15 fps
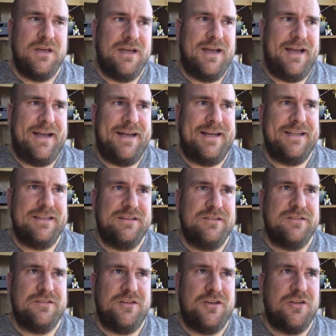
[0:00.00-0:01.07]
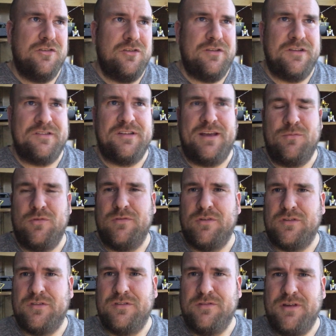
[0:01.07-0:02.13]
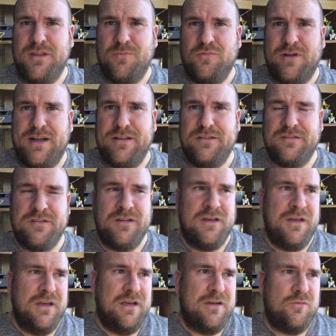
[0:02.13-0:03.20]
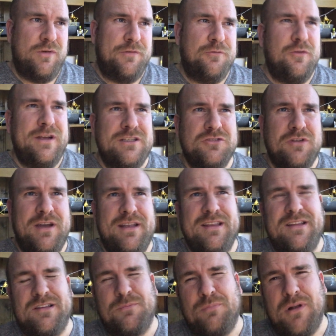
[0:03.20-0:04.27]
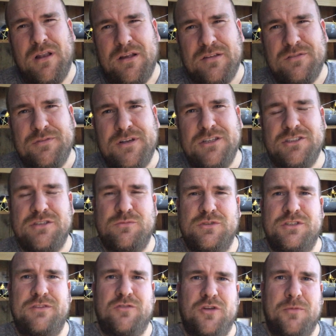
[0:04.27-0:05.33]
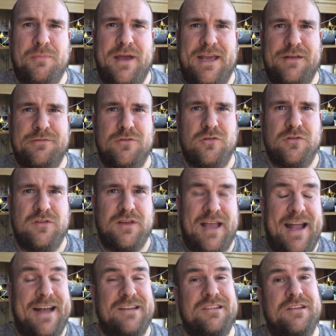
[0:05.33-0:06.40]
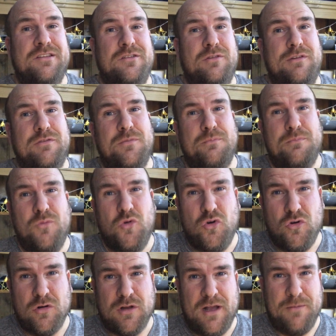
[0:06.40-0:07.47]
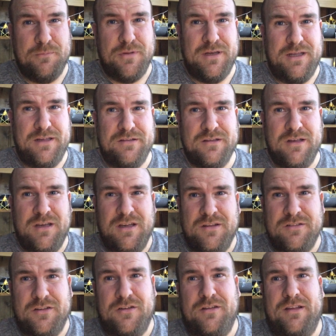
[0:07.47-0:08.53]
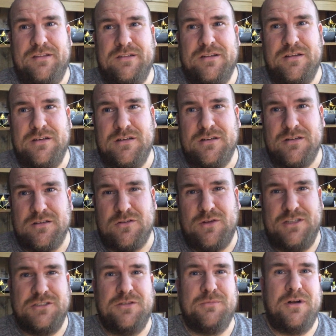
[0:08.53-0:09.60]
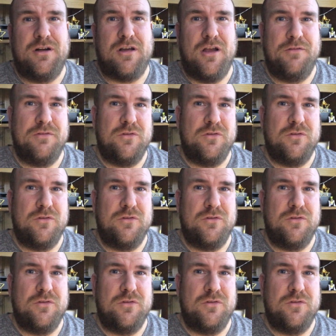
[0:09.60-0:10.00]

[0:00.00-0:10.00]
And you can do the same with lots of other brands. With Freetrade, there's a plus version which you've got to pay for to get access to even more companies. So there's a question mark over